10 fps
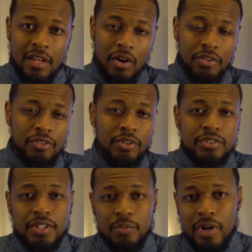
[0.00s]
all of
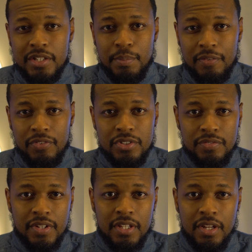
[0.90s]
those that watched my first
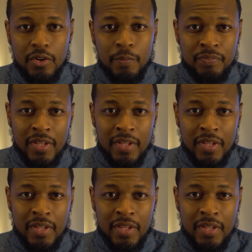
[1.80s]
video,